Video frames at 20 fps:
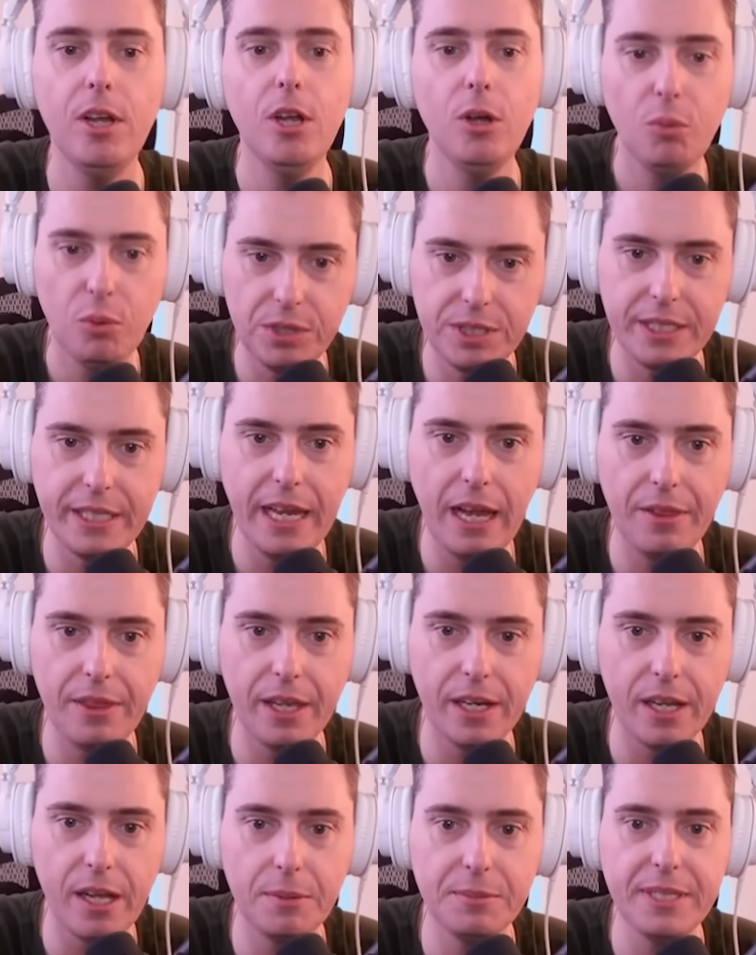We'll see how that
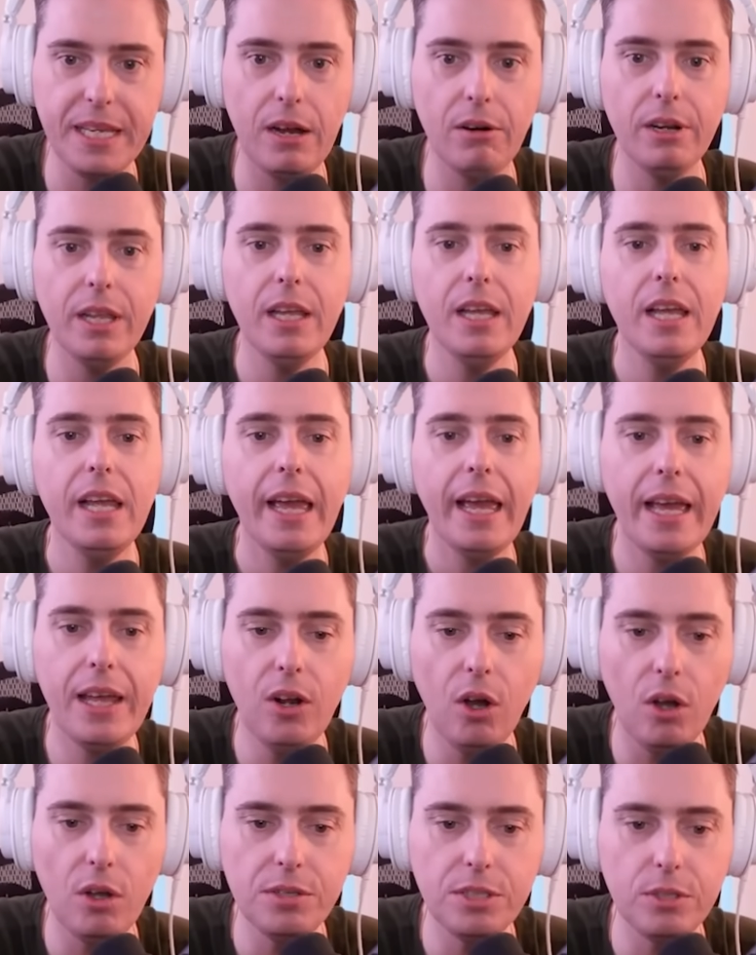comes out. And
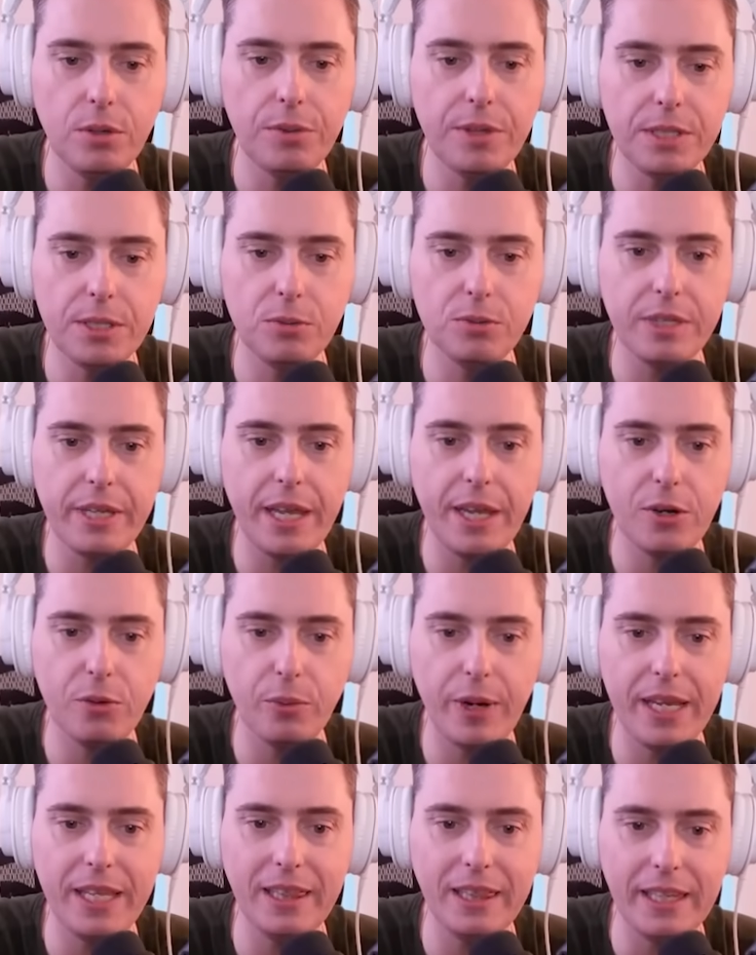also, this was a
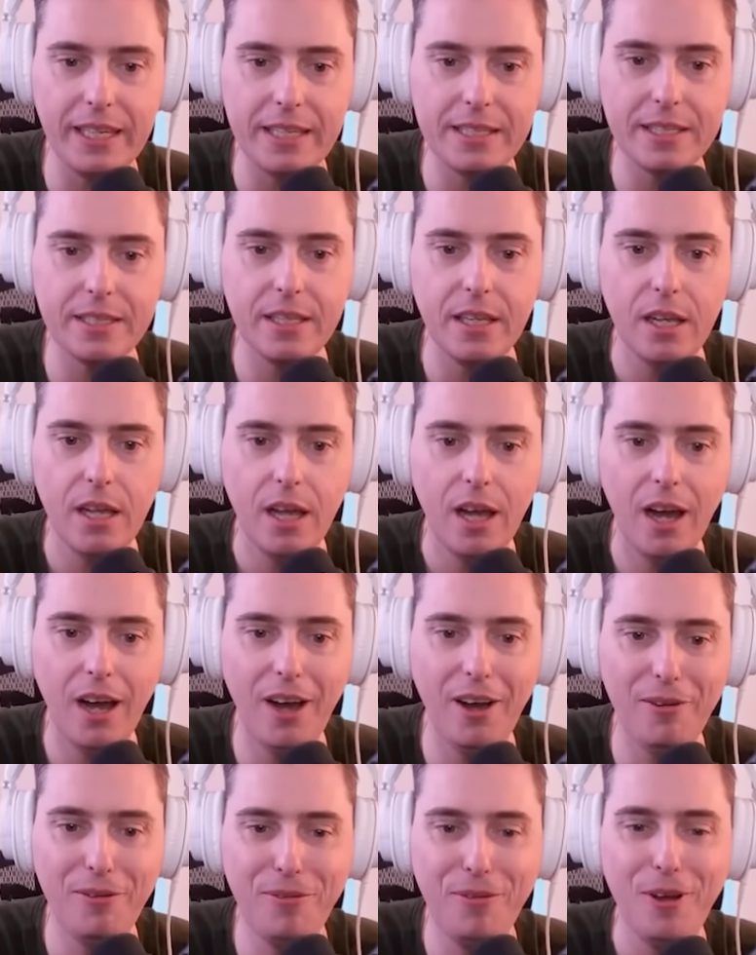great list
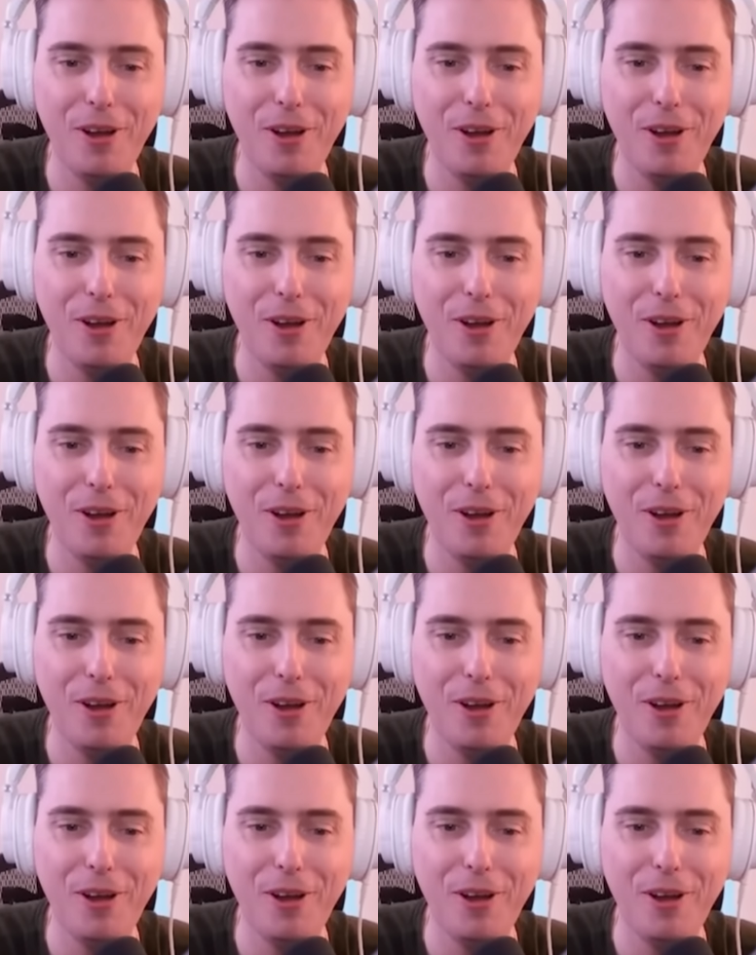of